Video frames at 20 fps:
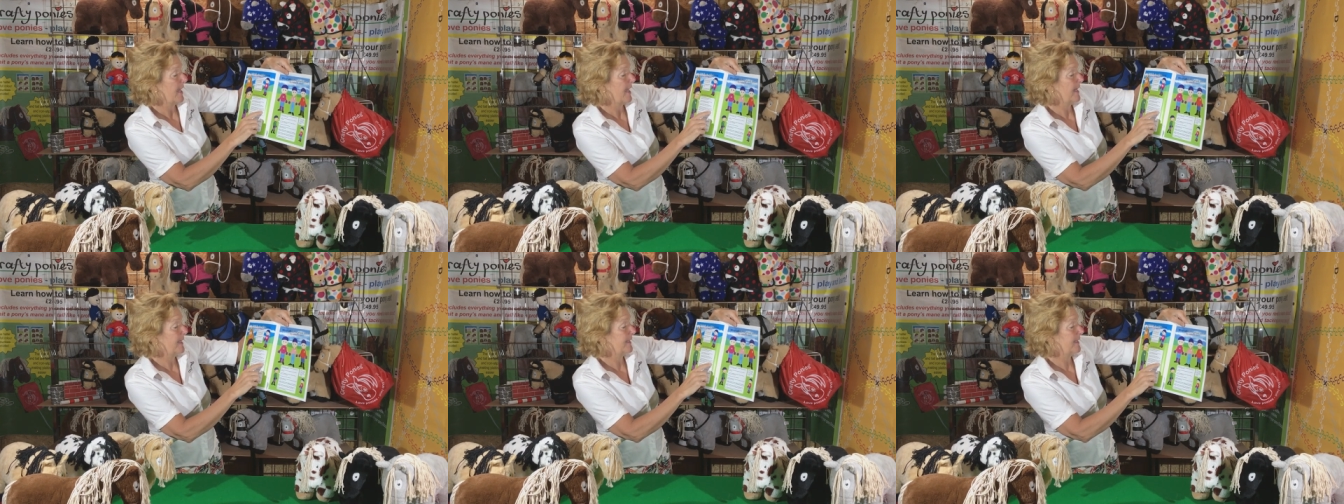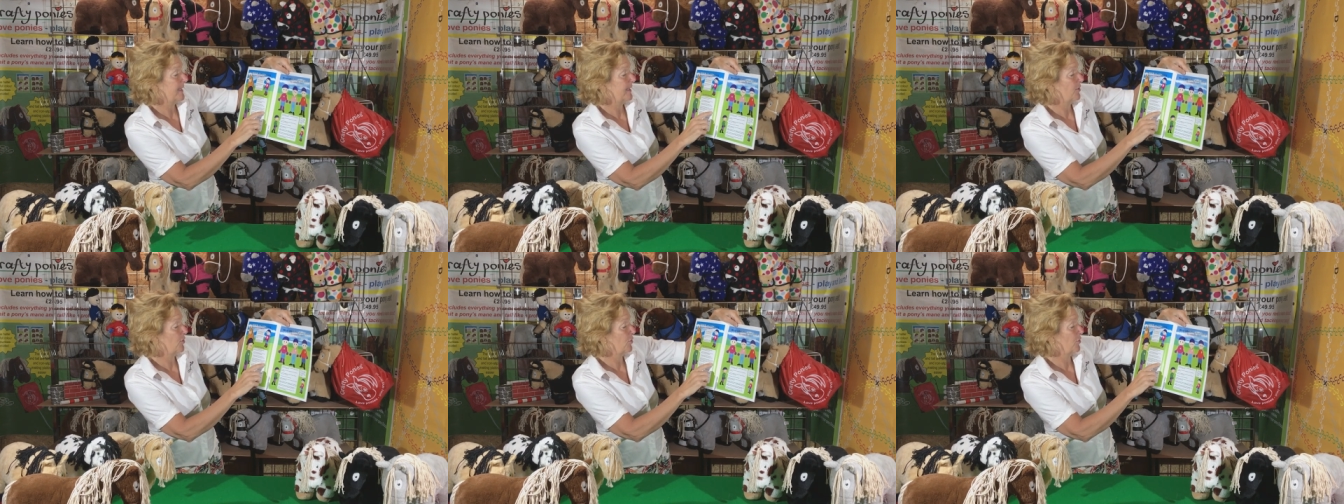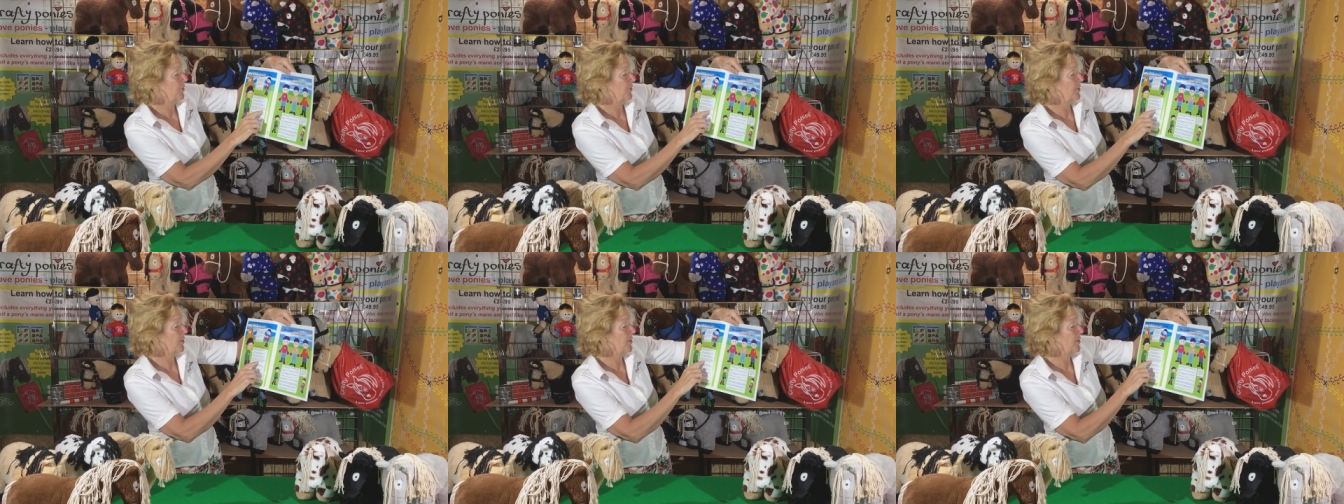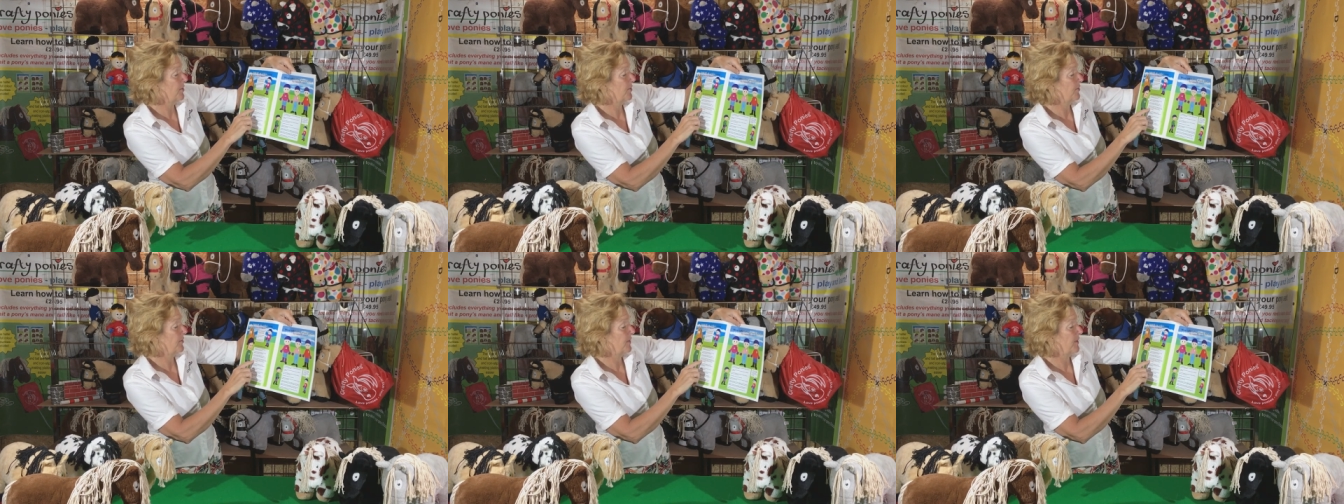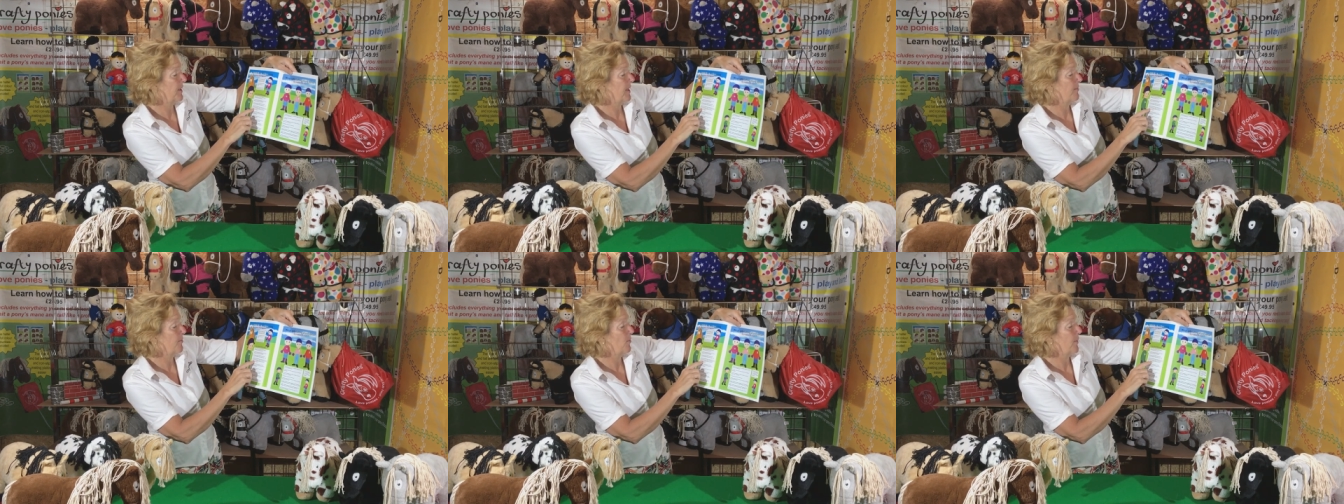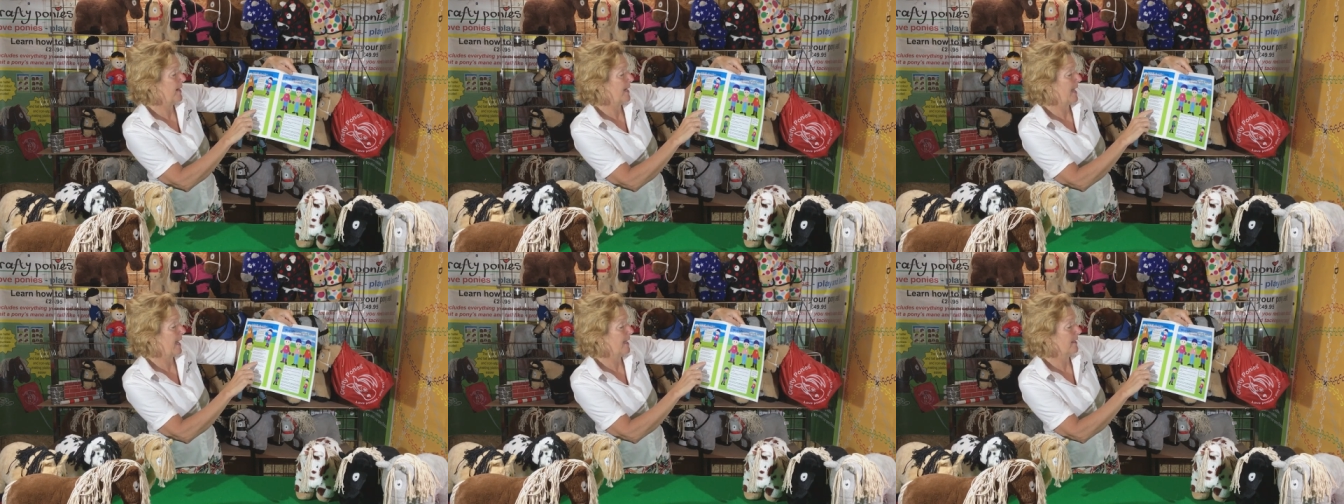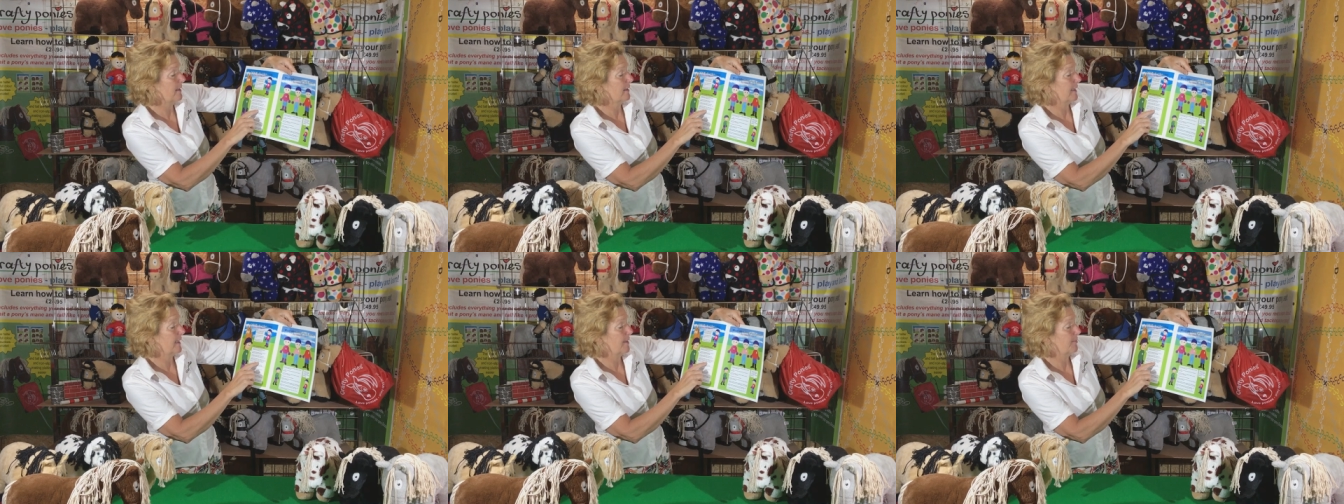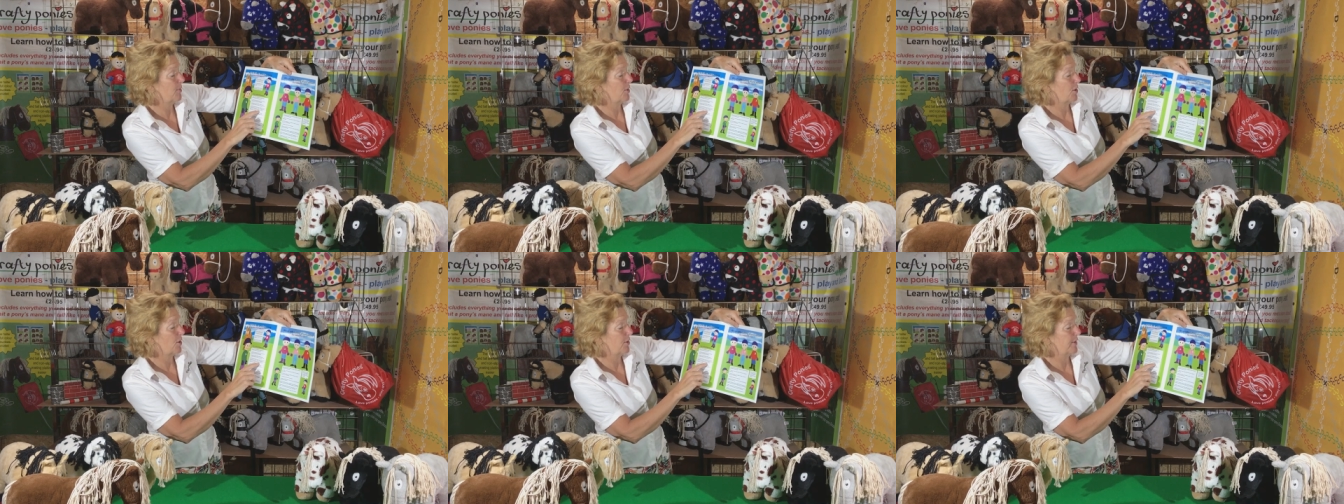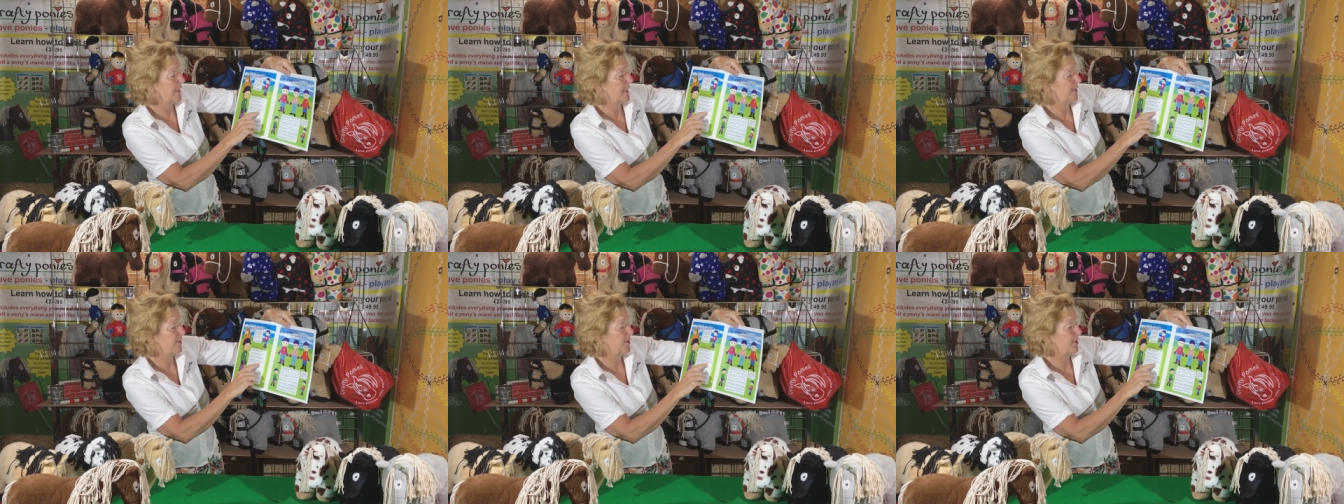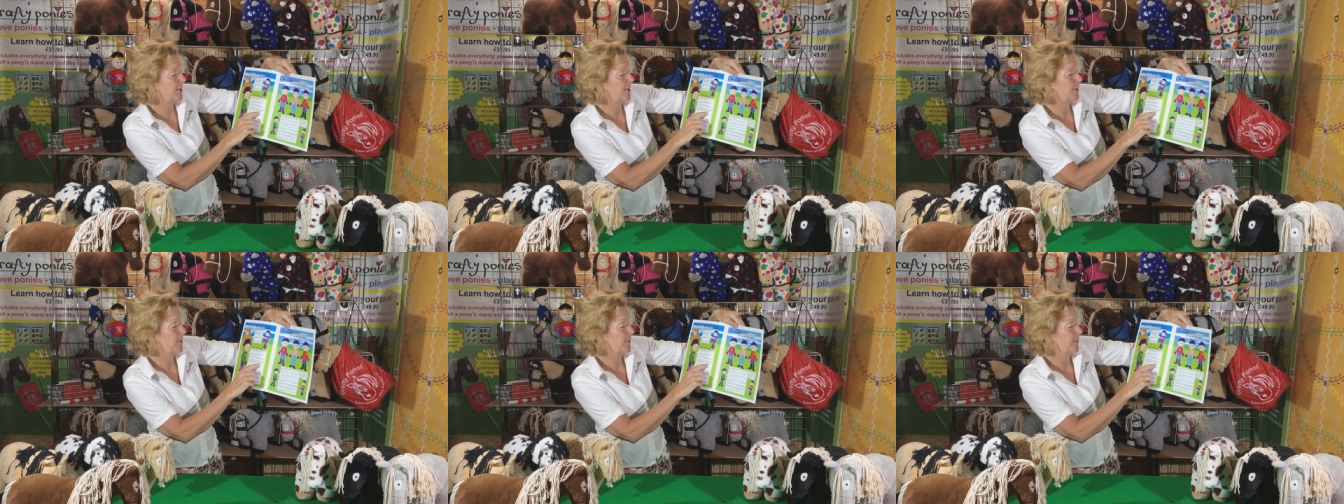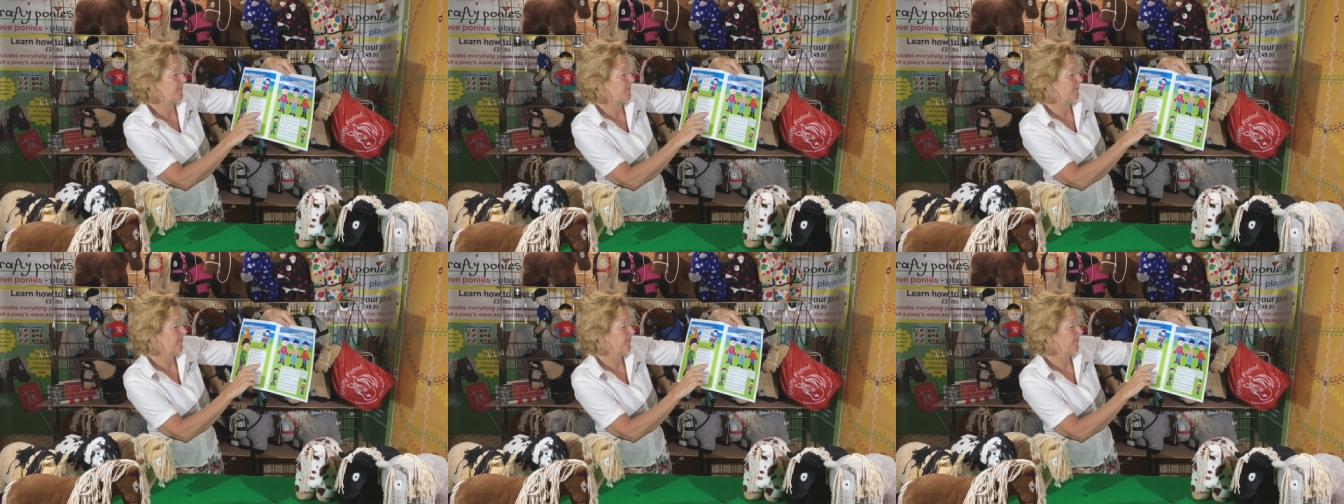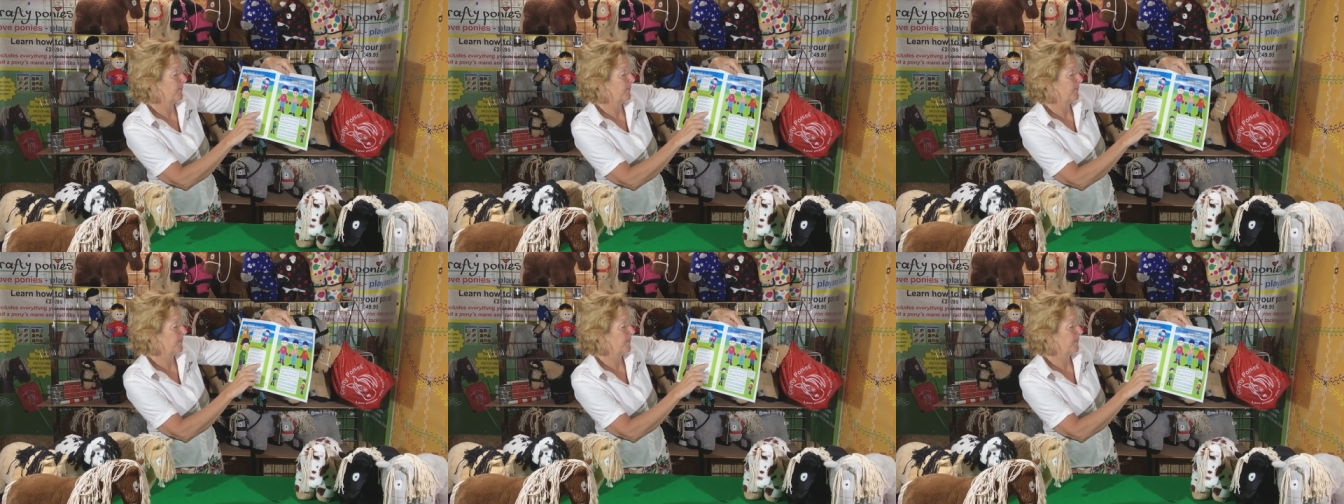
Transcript: It is good to use them when handling ponies too.